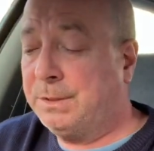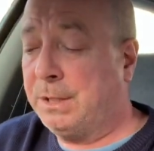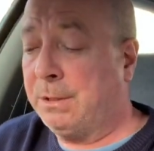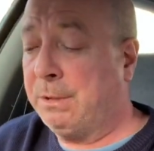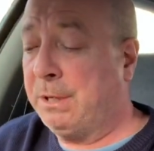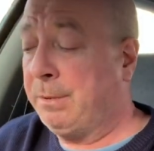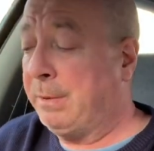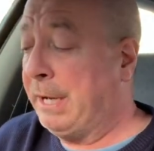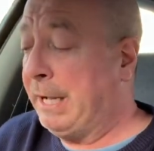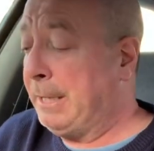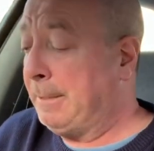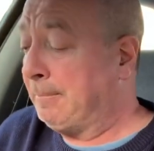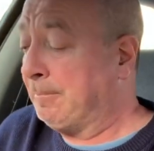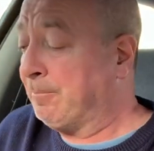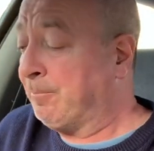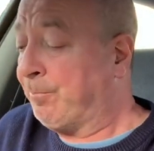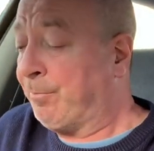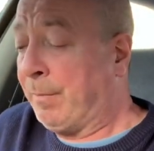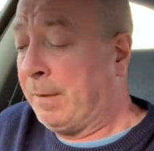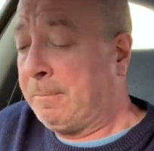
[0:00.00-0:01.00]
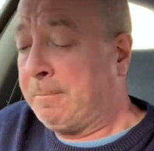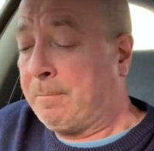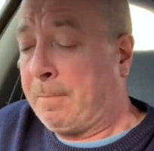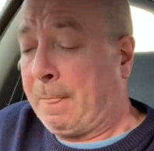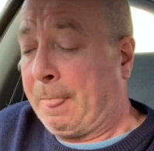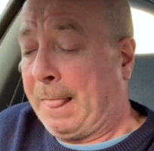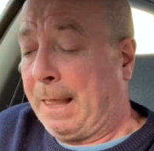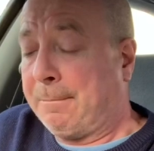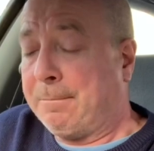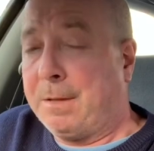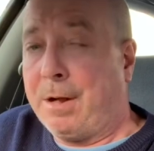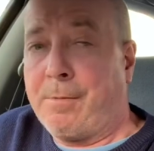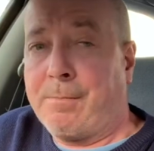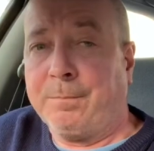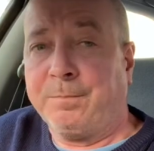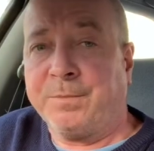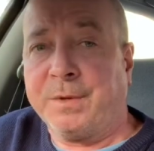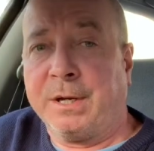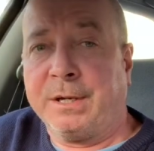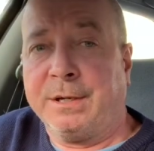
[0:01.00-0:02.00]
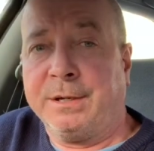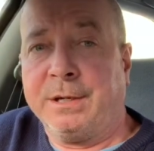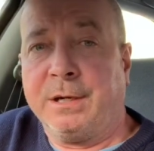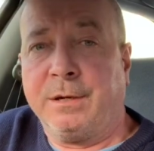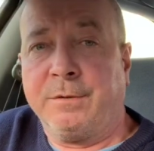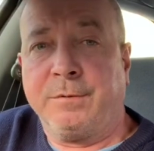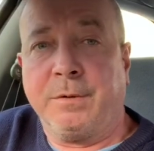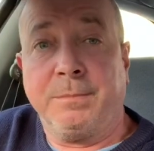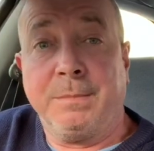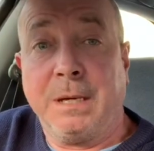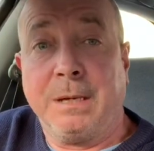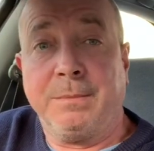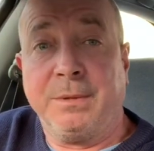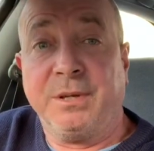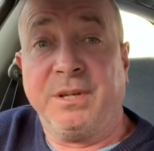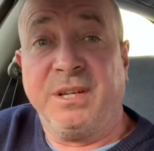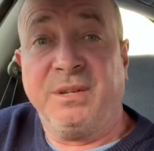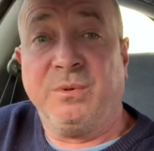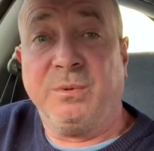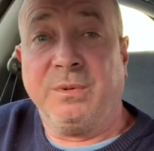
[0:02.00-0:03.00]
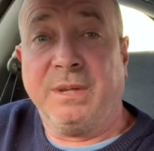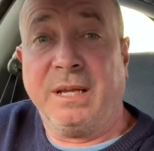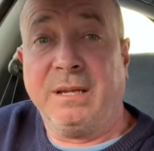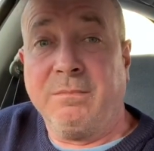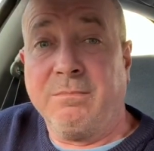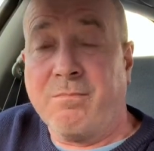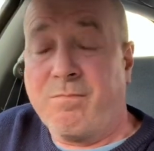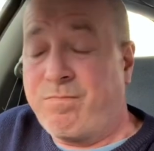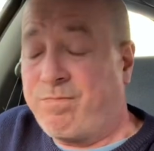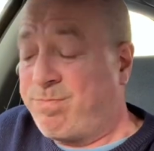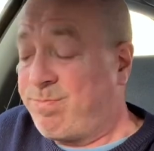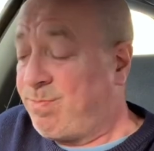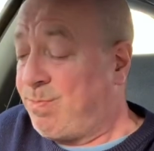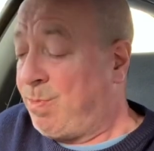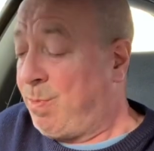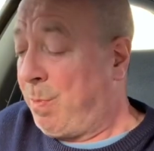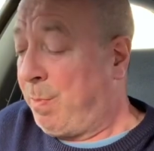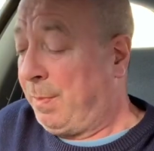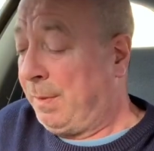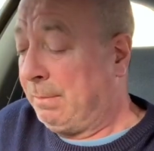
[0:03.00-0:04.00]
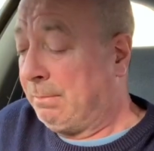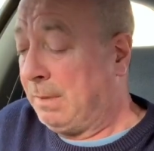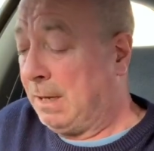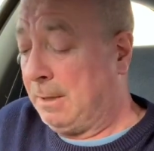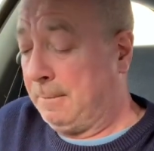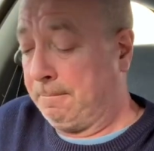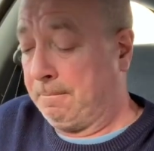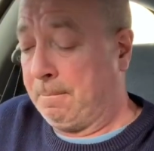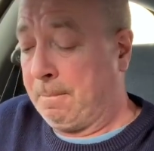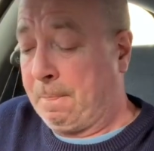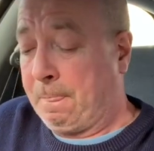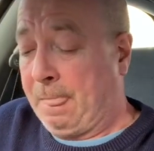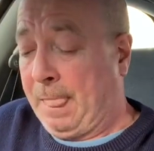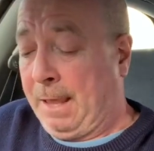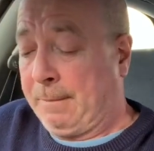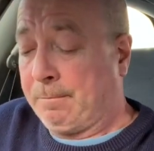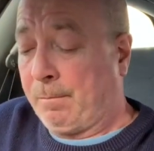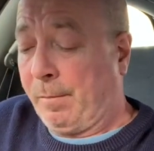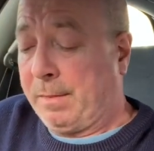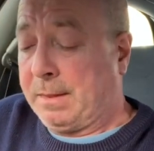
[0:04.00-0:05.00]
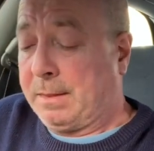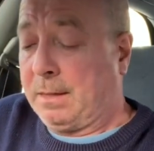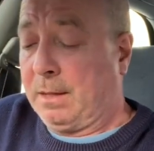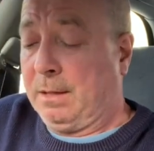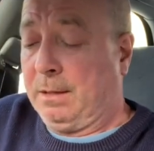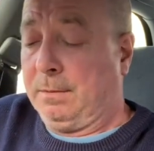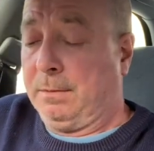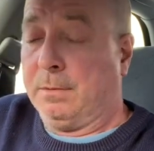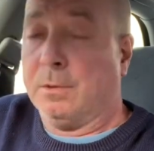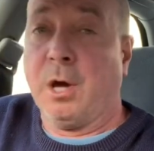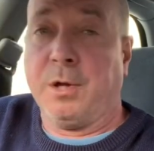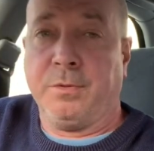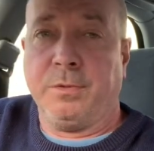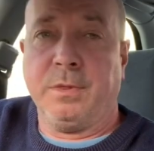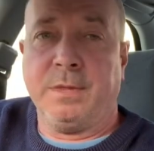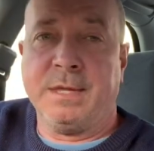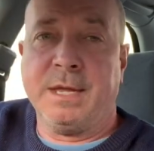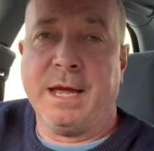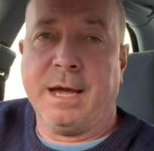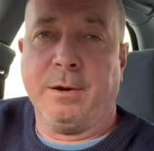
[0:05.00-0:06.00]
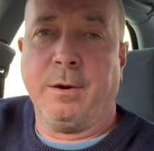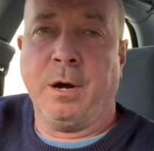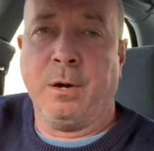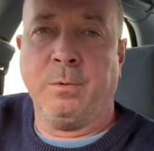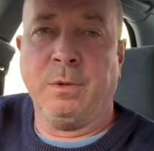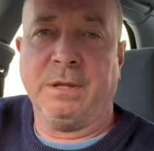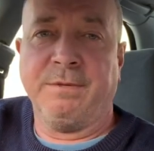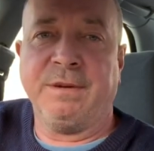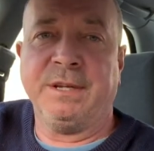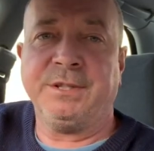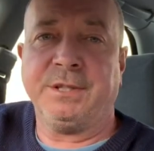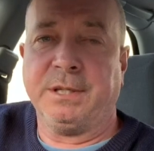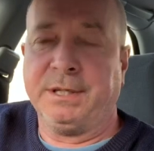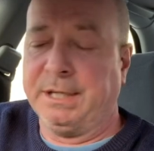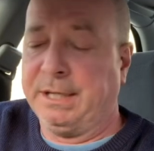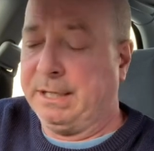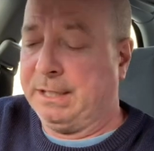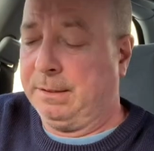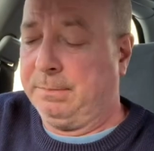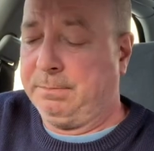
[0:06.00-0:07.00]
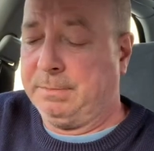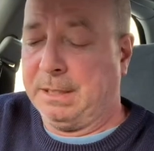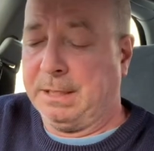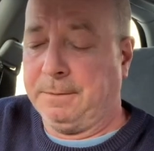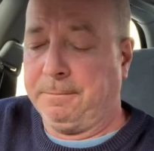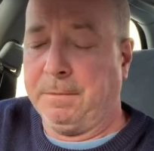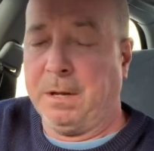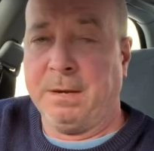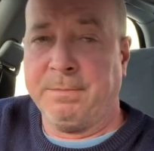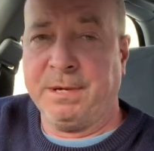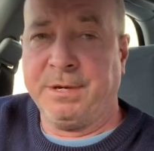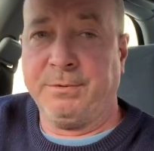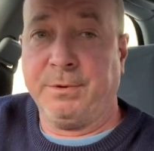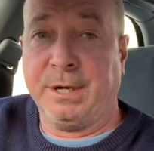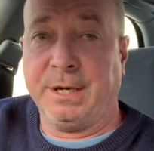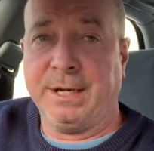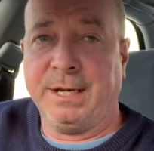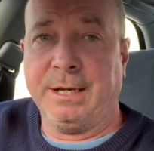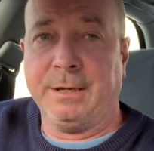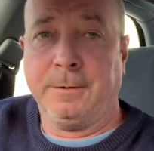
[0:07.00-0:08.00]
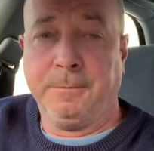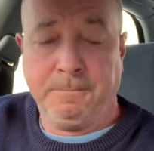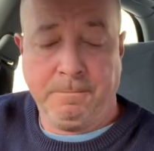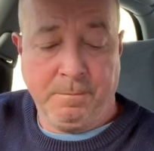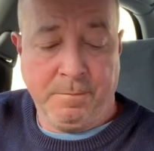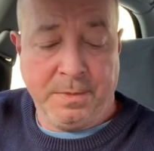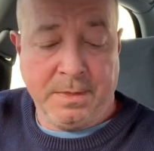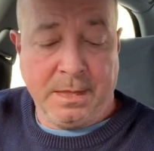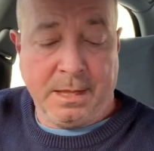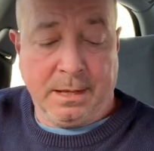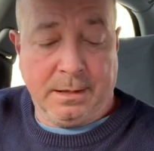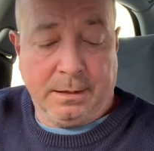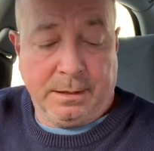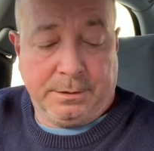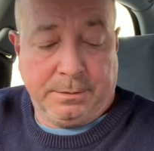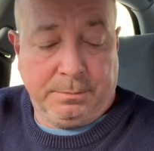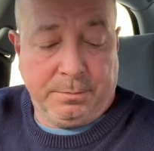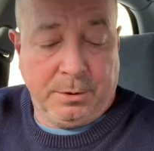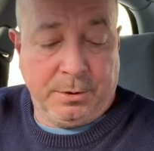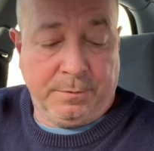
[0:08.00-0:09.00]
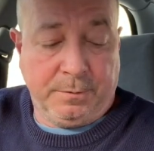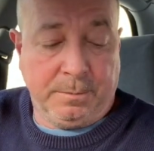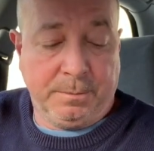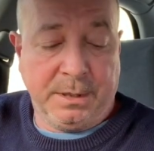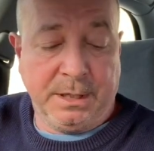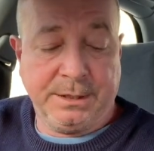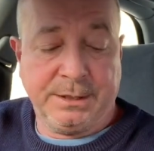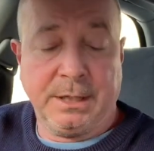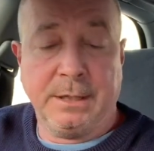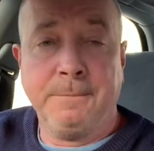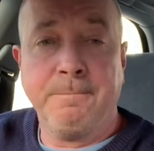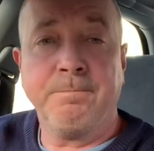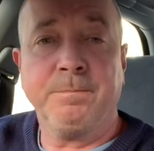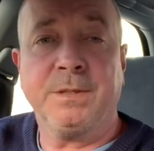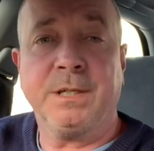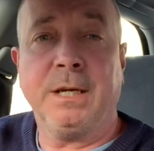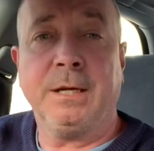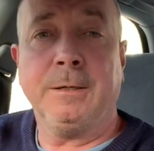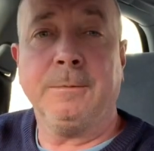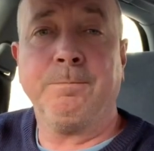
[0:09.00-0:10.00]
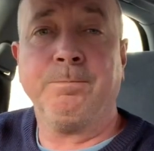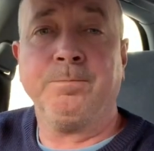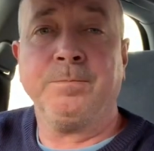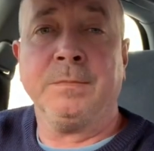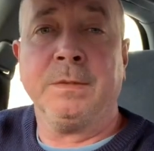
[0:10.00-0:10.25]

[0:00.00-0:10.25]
So anyway, I don't know if I'll be able to eat all that, but not yeah, I will eventually eat it, but I mean right now. That's beautiful pizza. So